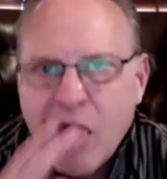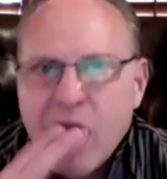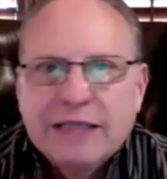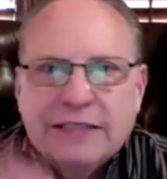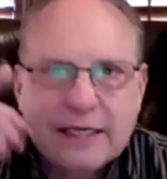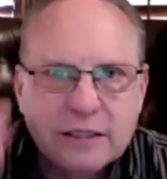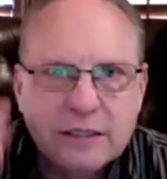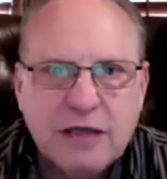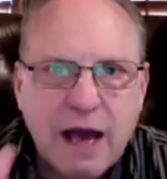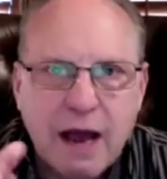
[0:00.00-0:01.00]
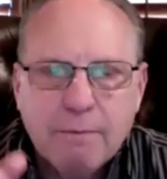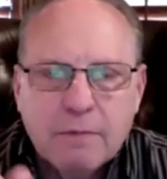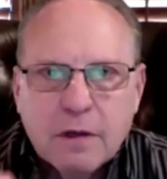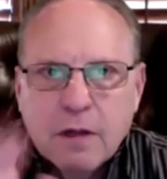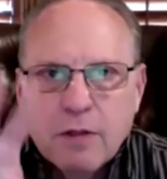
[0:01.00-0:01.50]
It takes a little time.
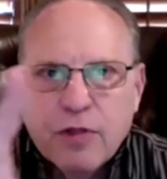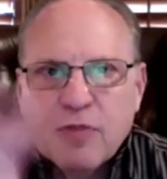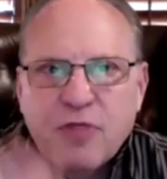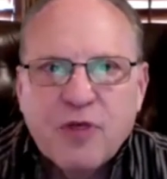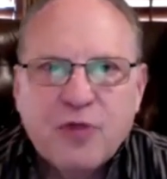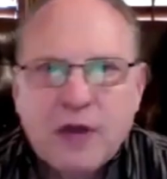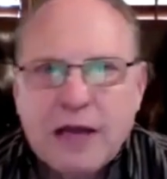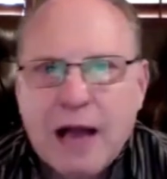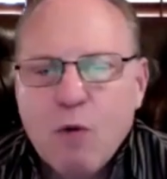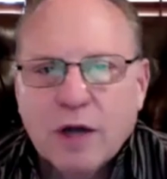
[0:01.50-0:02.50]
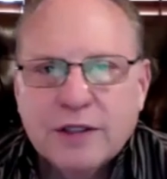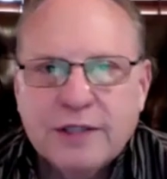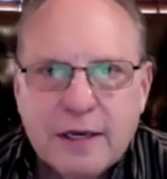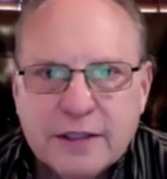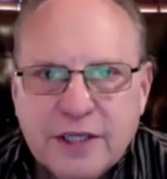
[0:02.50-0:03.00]
The thing I want to tell
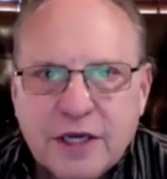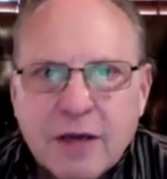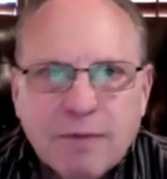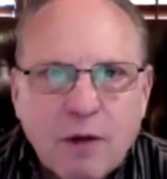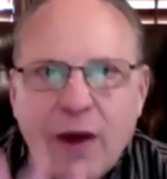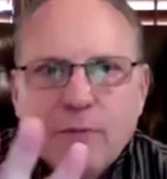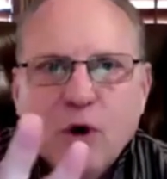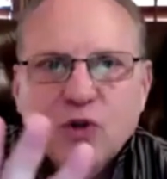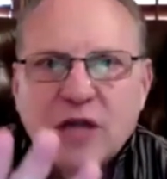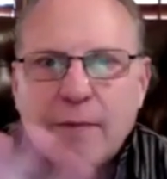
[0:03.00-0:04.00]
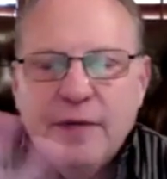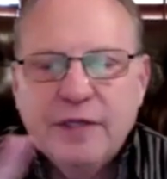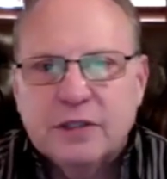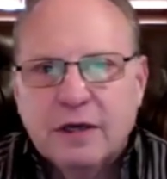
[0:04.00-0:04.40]
you is that, by the way, most companies,